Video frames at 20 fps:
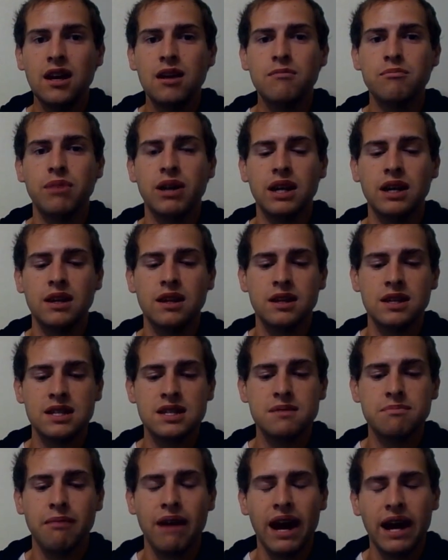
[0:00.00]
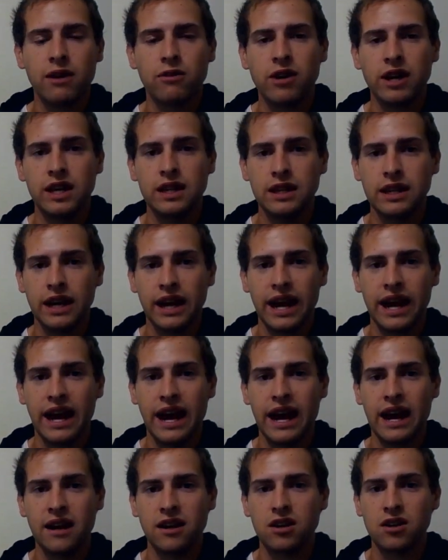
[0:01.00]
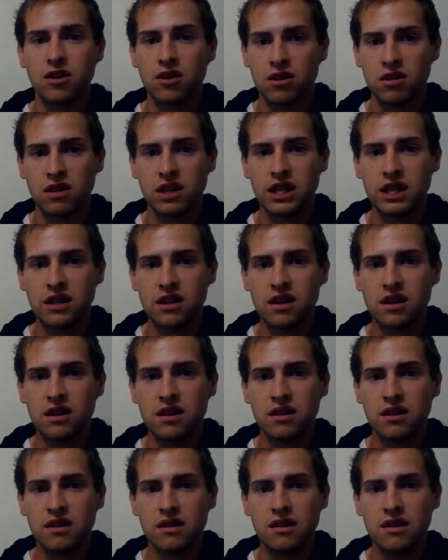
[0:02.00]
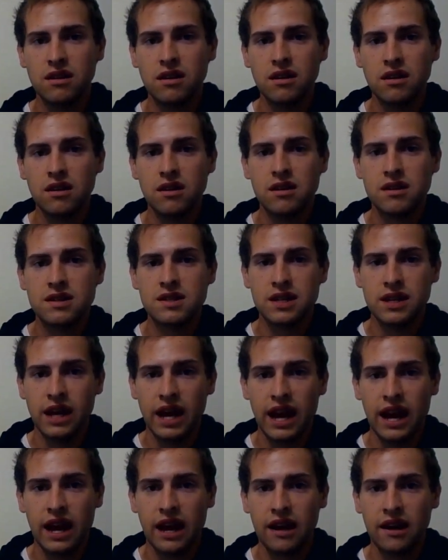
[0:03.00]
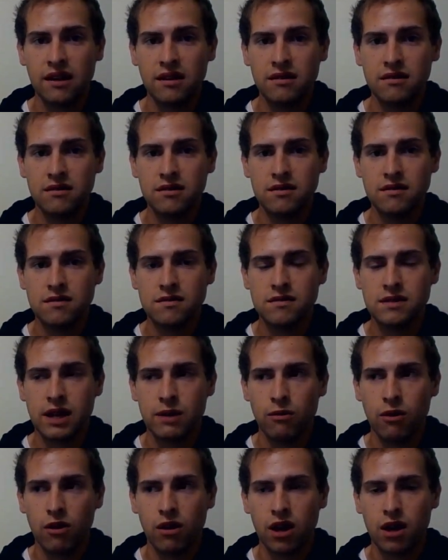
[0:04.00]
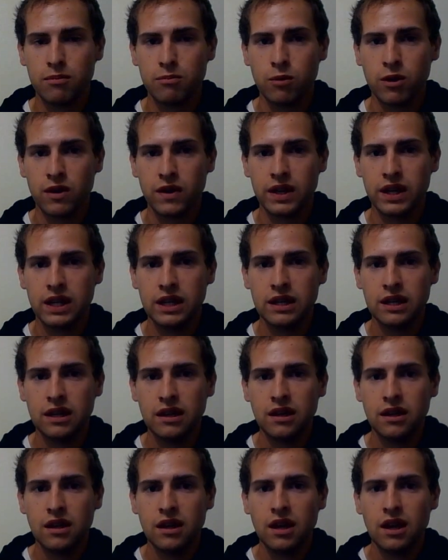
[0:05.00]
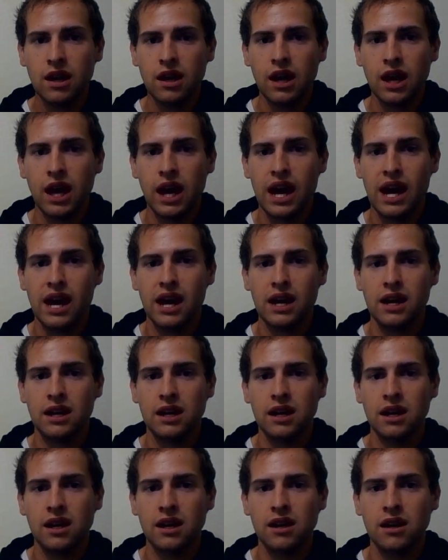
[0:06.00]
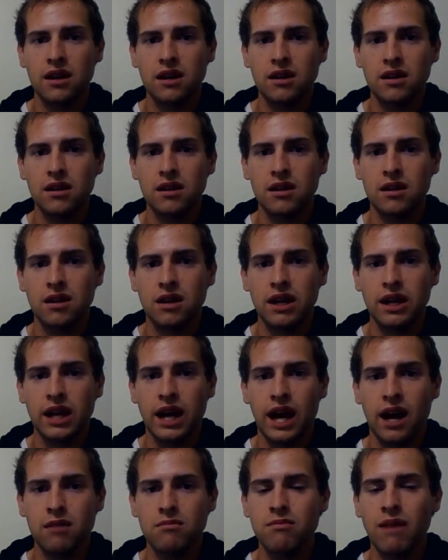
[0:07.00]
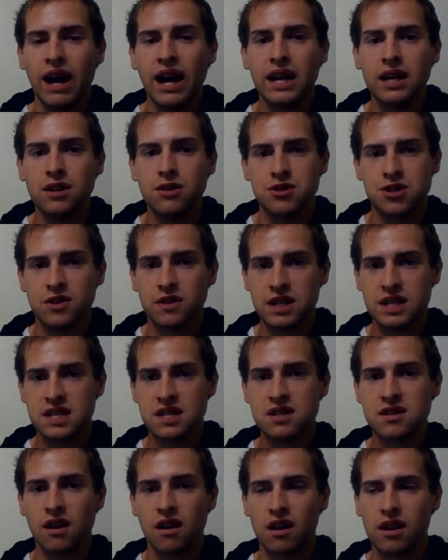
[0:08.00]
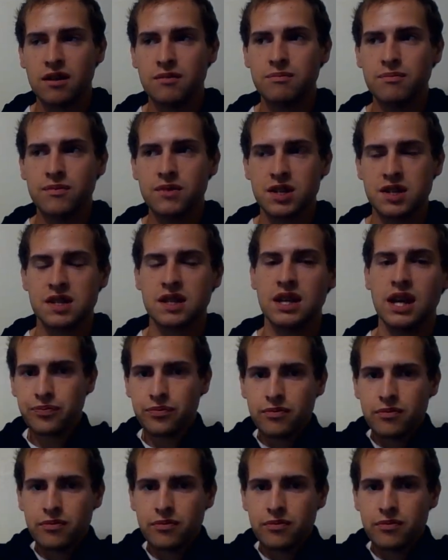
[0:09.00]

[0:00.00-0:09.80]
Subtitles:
But this migraine that I had earlier today, I woke up with it, and how mine usually start, just in case.